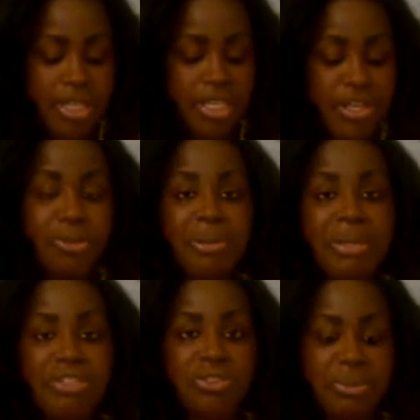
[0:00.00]
Figure my
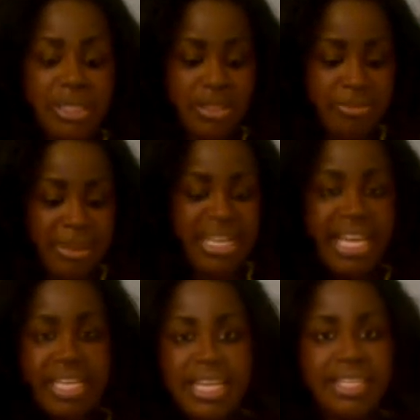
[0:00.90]
measurements. My
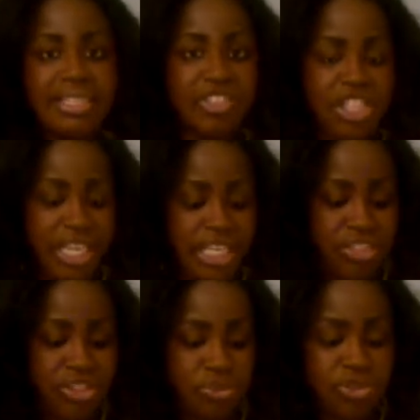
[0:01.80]
neck hasn't
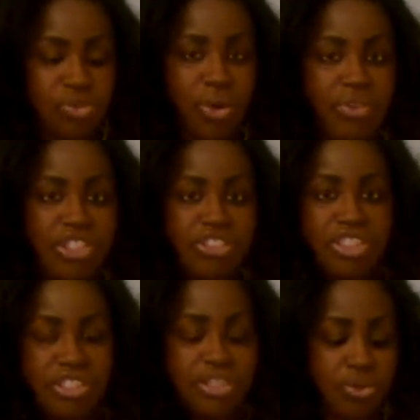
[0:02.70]
changed. It was 12 inches.
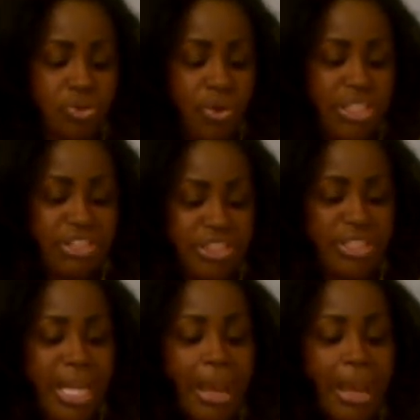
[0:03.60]
It's still 12 inches.